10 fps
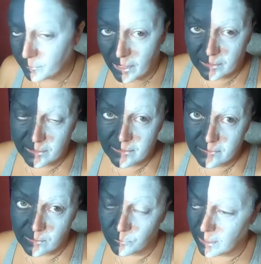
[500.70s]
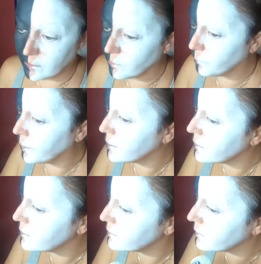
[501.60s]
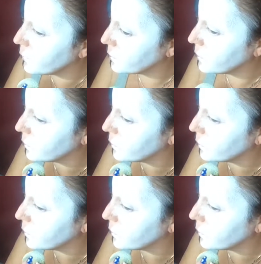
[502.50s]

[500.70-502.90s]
black lens and a regular white lens, that would look